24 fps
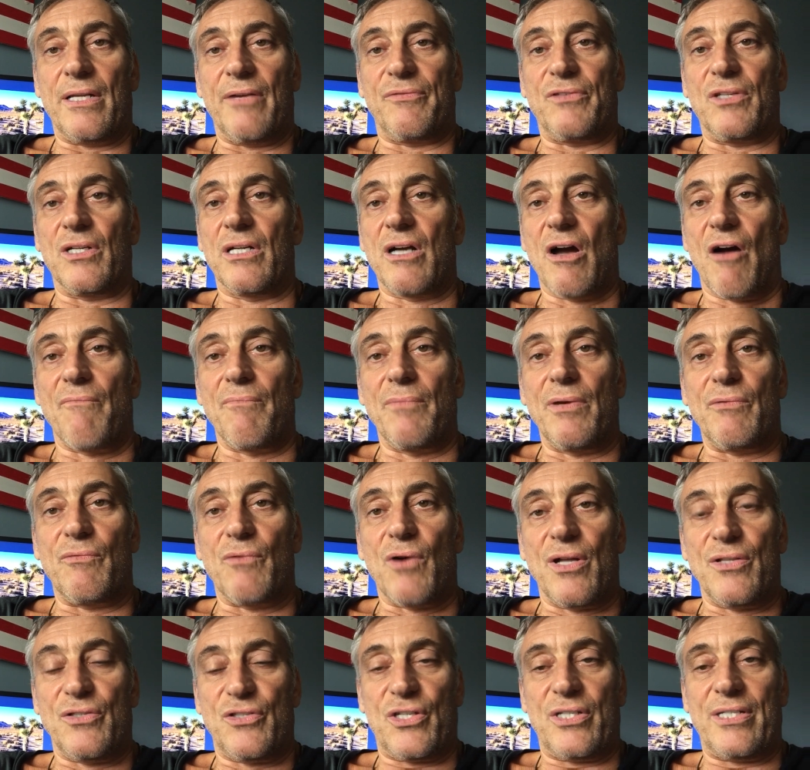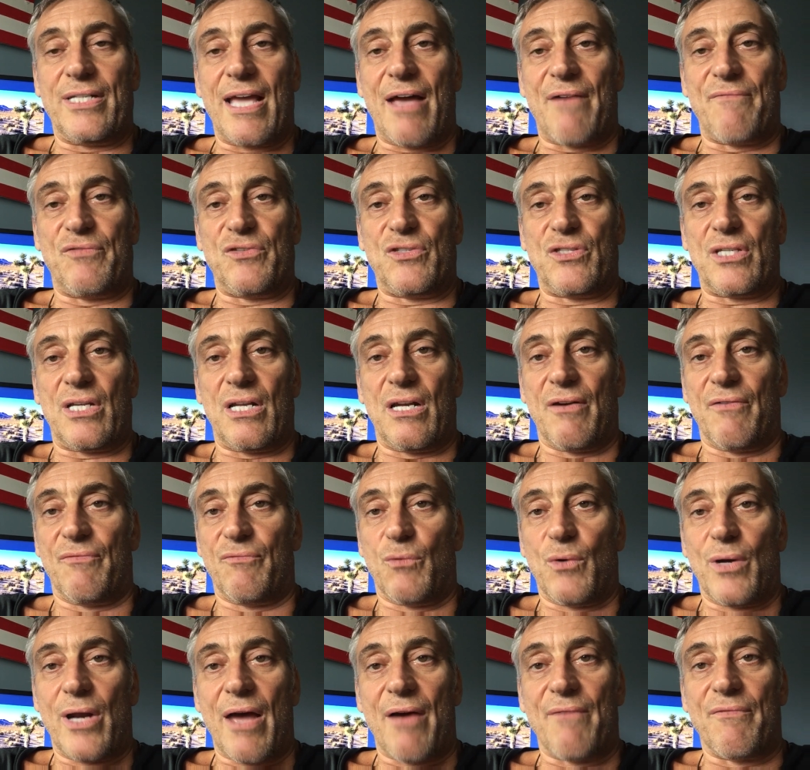If the government runs a deficit of
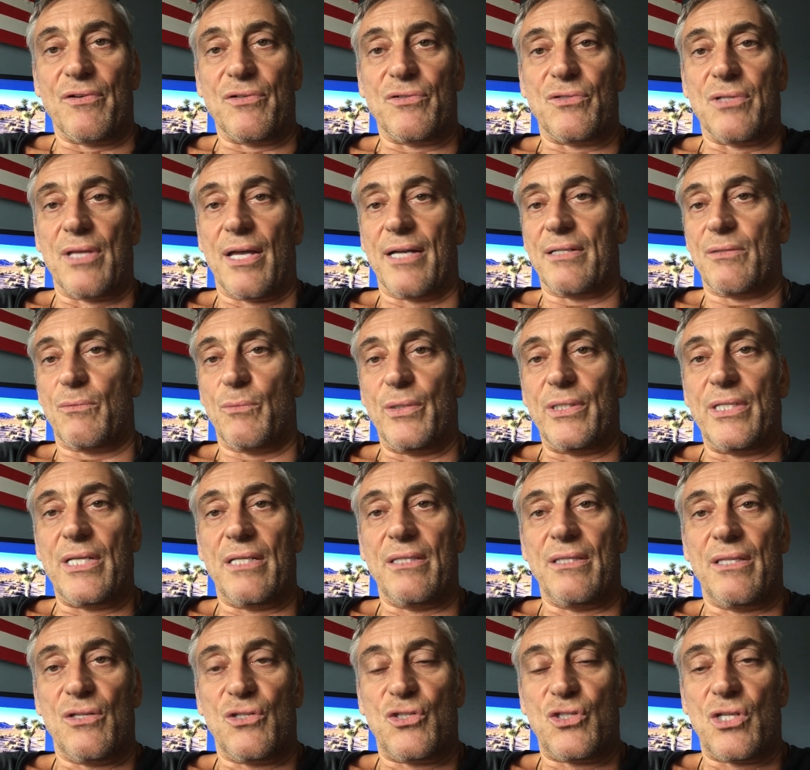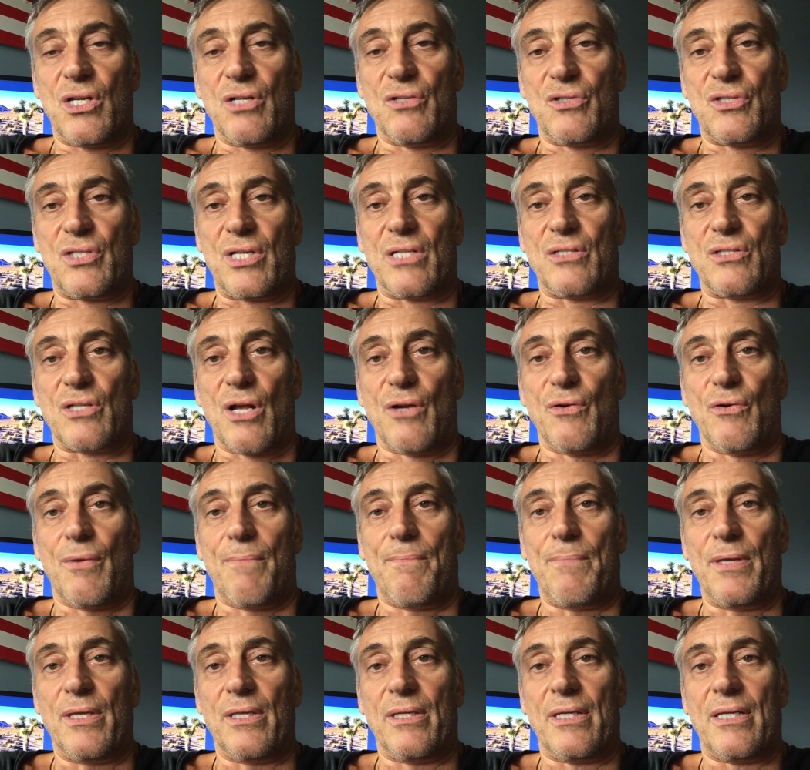whatever, like we did this year, $600
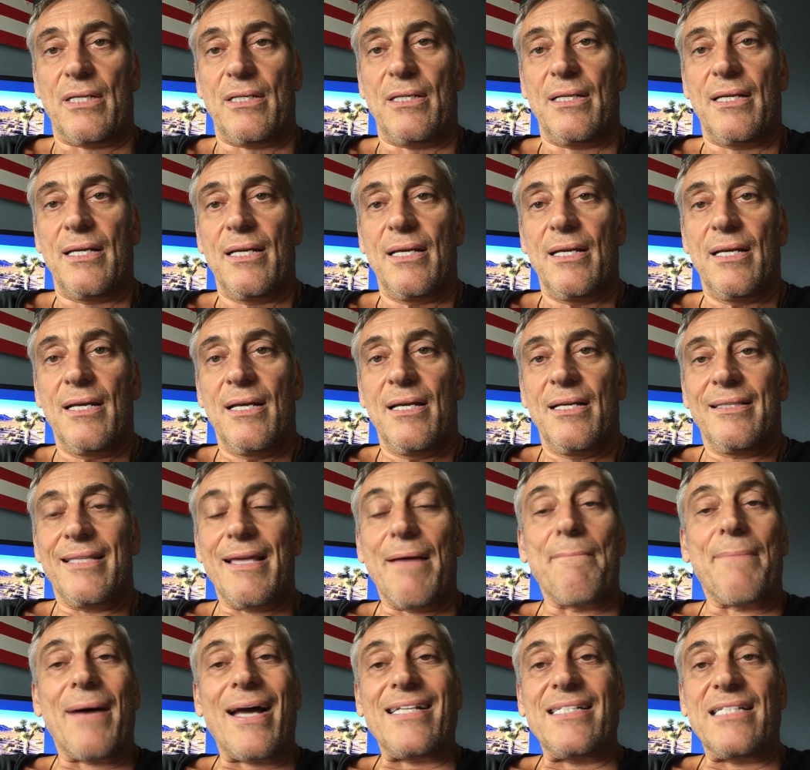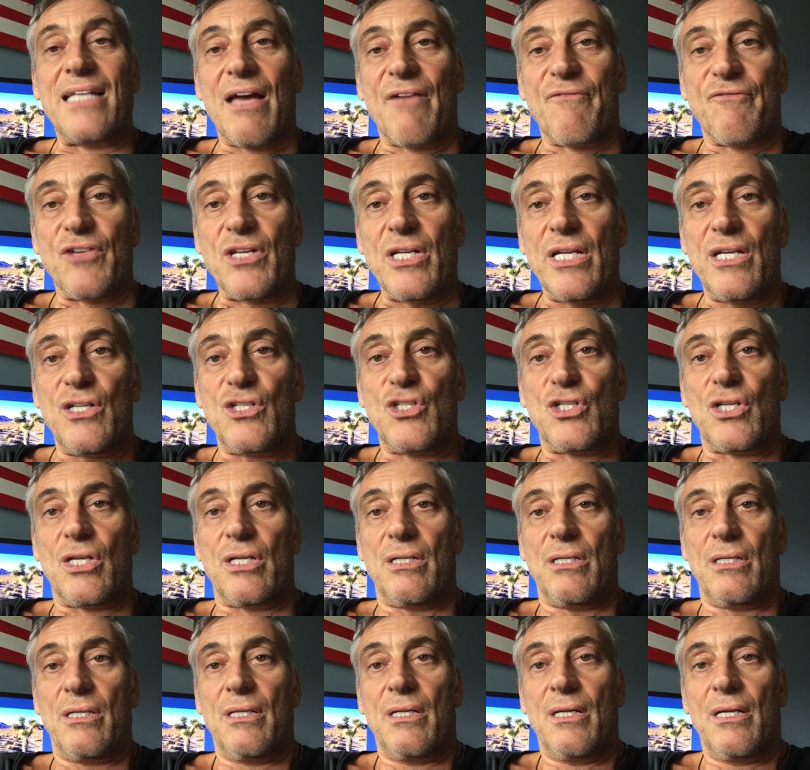billion, then by
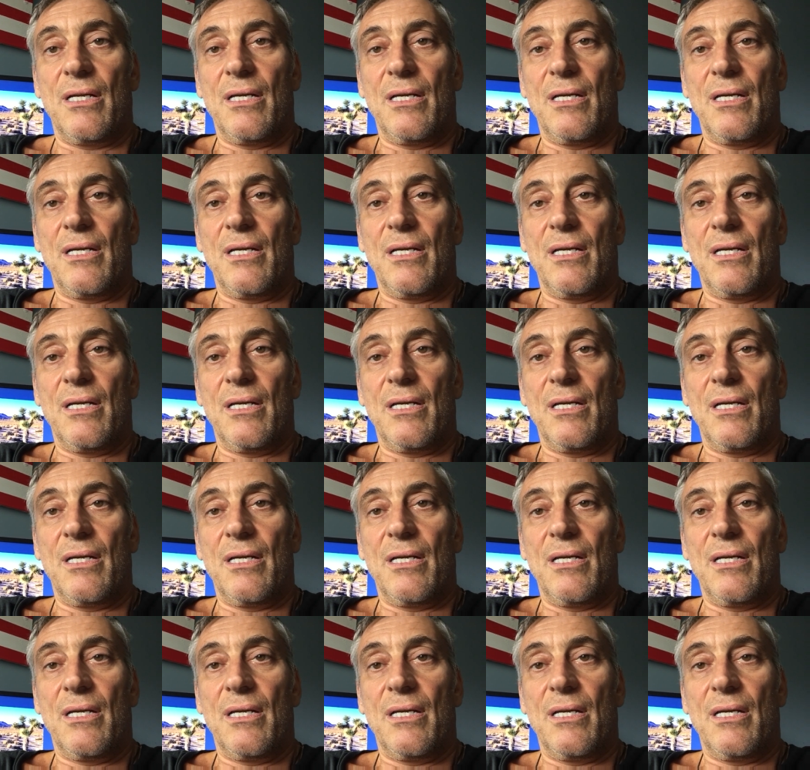definition,